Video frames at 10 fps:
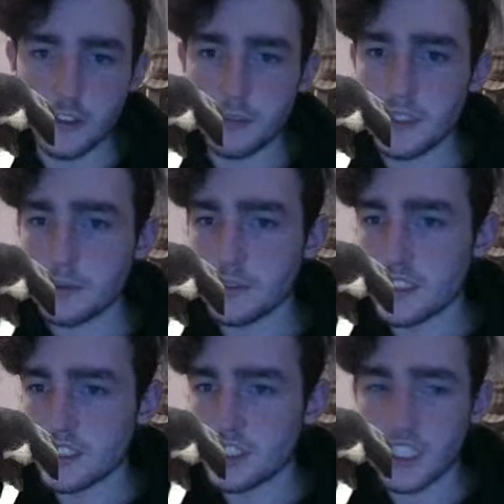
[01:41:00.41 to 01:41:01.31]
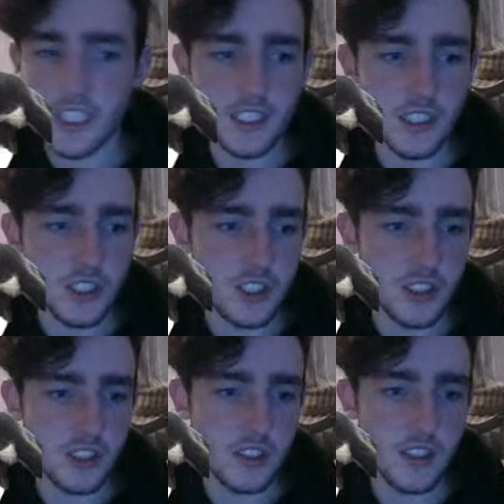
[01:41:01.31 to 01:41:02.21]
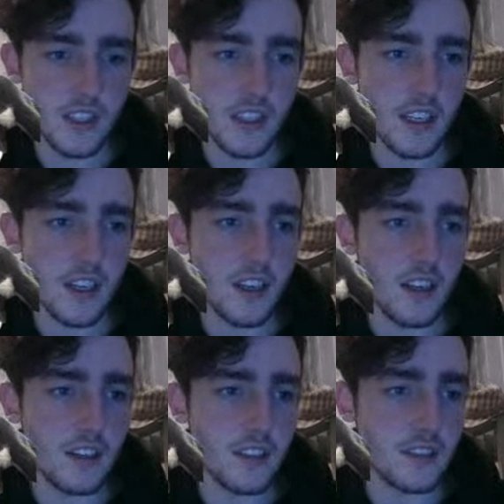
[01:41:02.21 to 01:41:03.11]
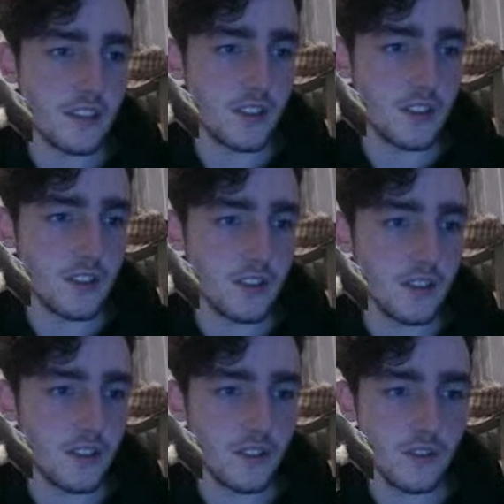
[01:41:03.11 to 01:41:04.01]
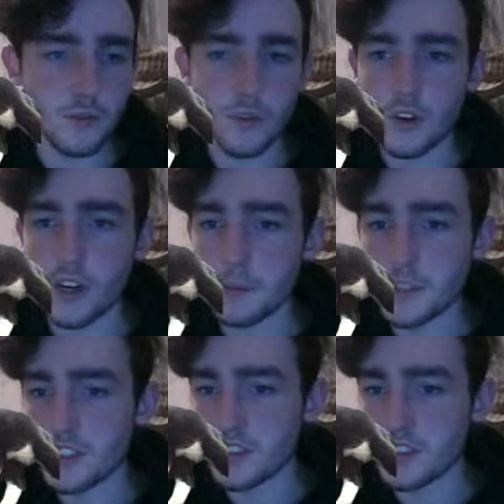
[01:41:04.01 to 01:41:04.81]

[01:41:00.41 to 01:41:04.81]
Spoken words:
Means we'll need to change the raw image to